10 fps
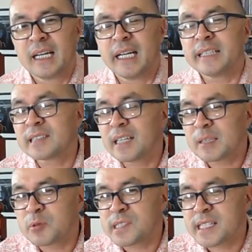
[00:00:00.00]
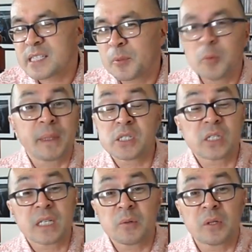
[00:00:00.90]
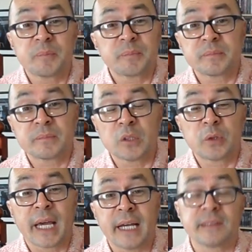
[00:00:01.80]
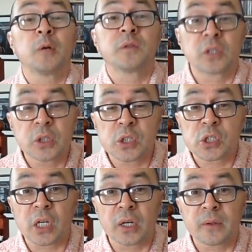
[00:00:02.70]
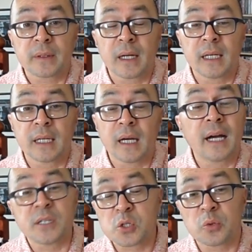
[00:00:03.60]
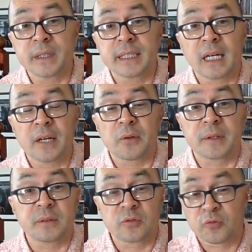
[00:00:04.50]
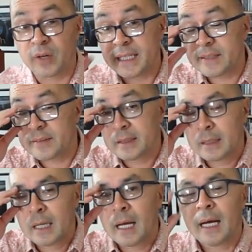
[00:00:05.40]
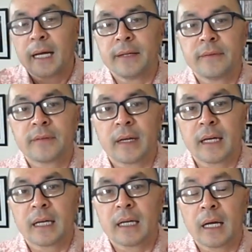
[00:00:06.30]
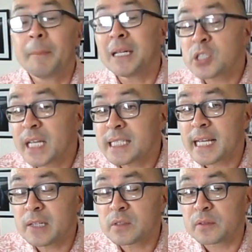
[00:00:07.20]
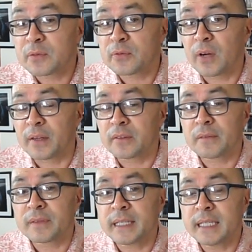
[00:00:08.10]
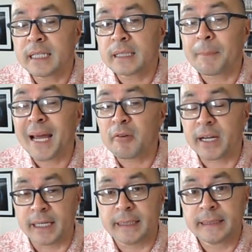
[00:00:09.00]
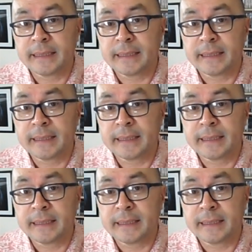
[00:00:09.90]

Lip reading: It's kind of predictable, but you know what? Who cares? It was a good show. I enjoyed it. I thought it was great. And I managed to get down to the front of the barrier.